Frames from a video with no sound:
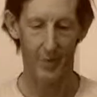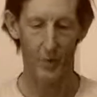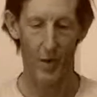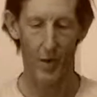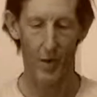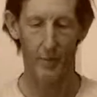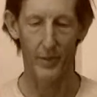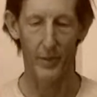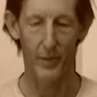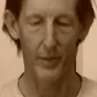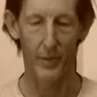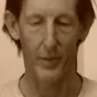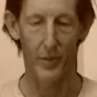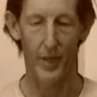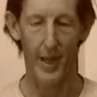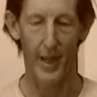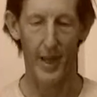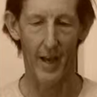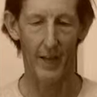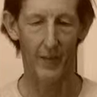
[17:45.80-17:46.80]
probably
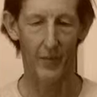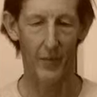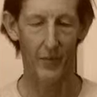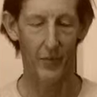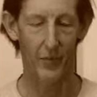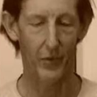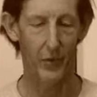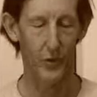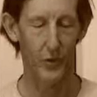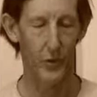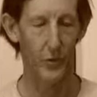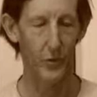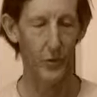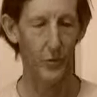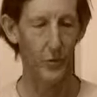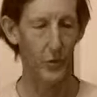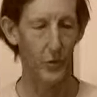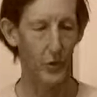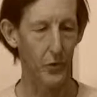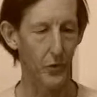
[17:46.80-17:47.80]
should have. I've just
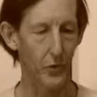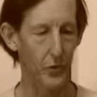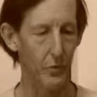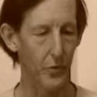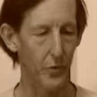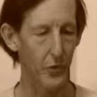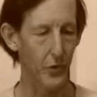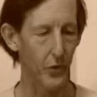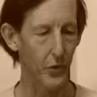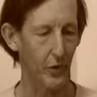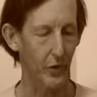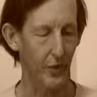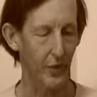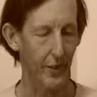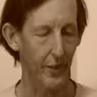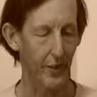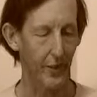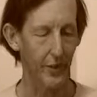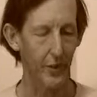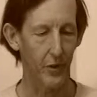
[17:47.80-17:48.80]
always pursued the musical
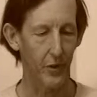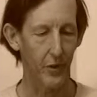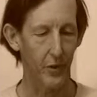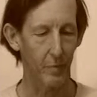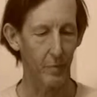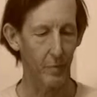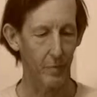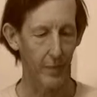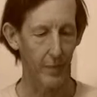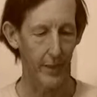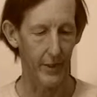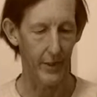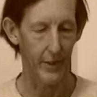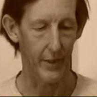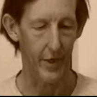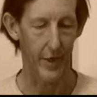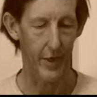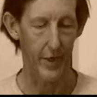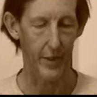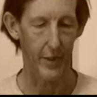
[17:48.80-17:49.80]
end. It's always been my
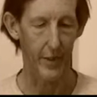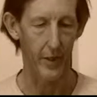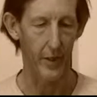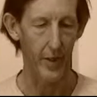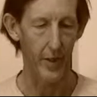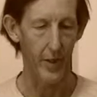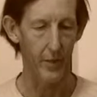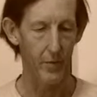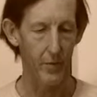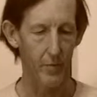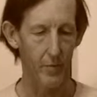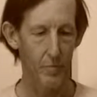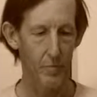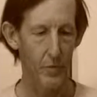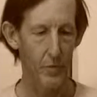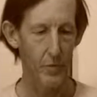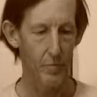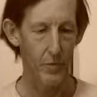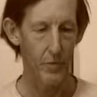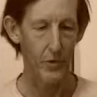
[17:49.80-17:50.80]
desire to
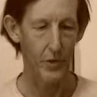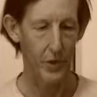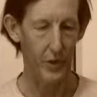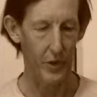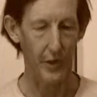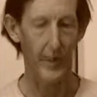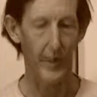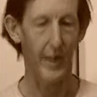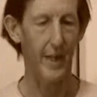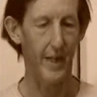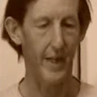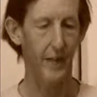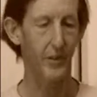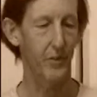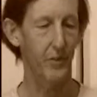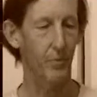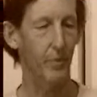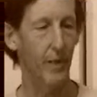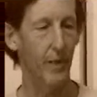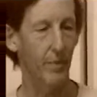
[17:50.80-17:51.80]
put music in the
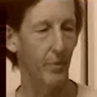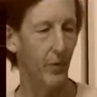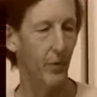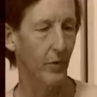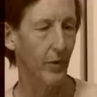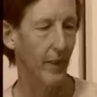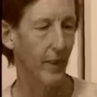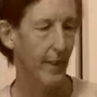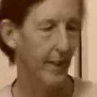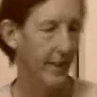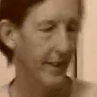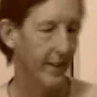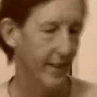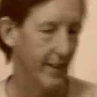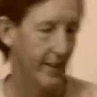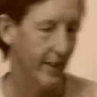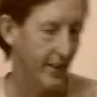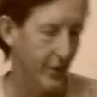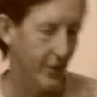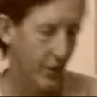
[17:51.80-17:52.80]
hands of people.
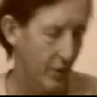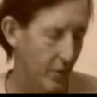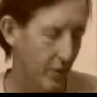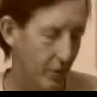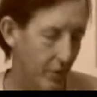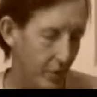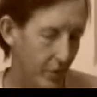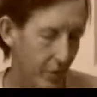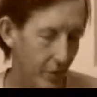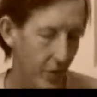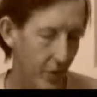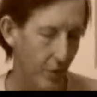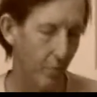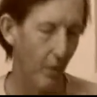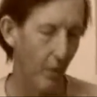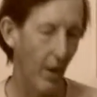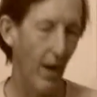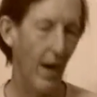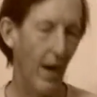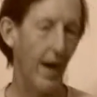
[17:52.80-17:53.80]
In terms of
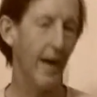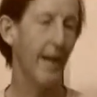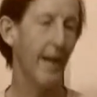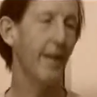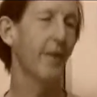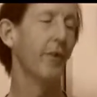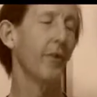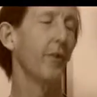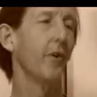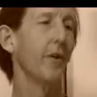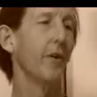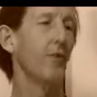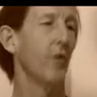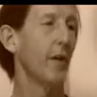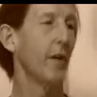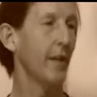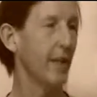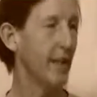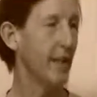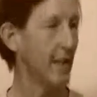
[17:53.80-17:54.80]
supply, you know, I
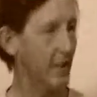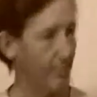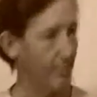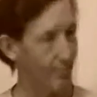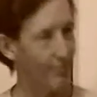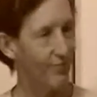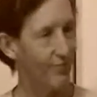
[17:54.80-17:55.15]
try to keep,